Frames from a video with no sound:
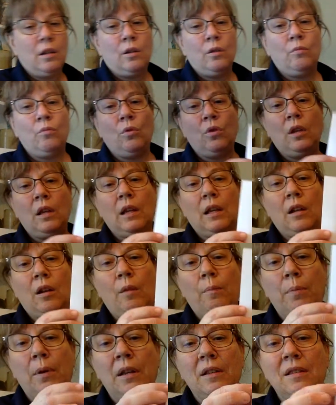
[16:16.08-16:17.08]
we'll look at
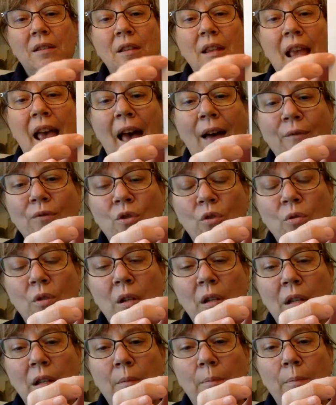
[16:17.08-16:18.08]
our puzzle
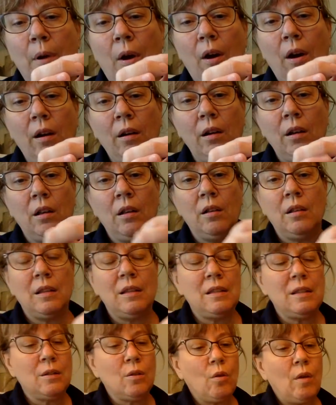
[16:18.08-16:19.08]
Afternoon in the Park.
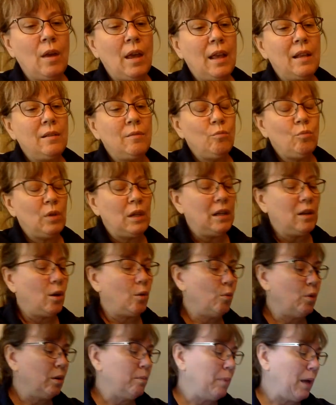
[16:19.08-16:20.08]
Let's go ahead and read our
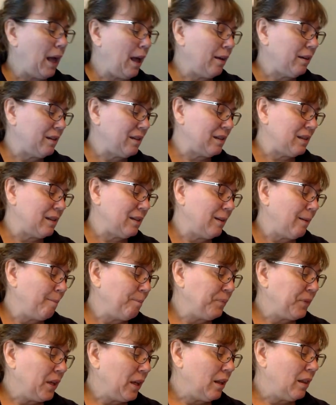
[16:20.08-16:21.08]
word box.
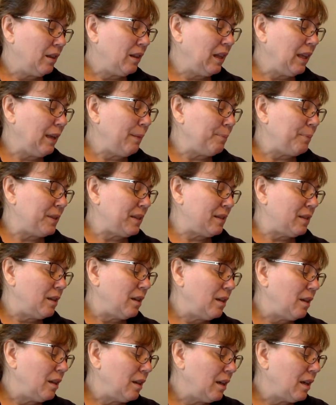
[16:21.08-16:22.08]
Lips,
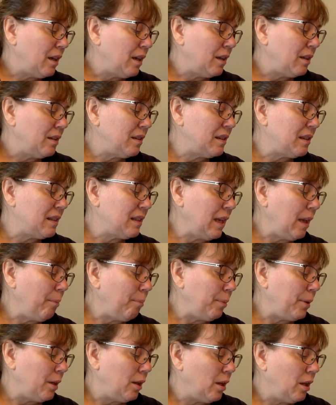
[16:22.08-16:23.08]
sip,
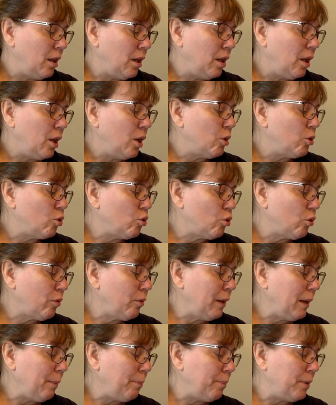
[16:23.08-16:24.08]

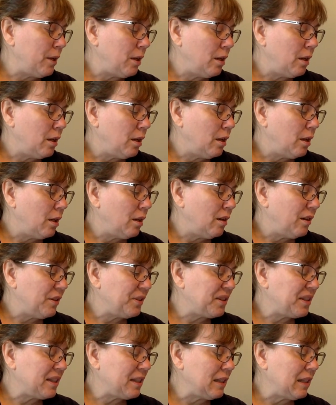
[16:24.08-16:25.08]
trip,
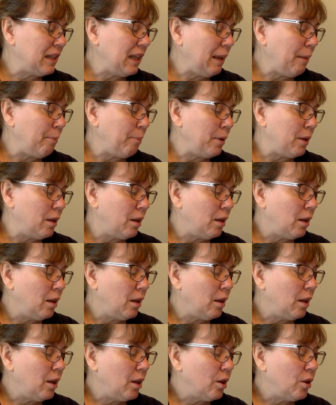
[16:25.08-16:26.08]
slip,
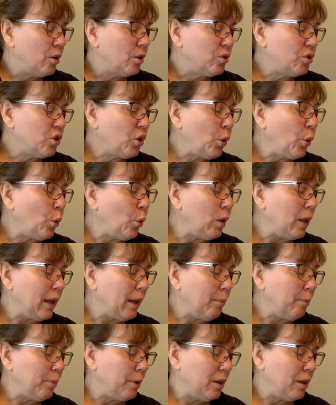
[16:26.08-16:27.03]
tulip,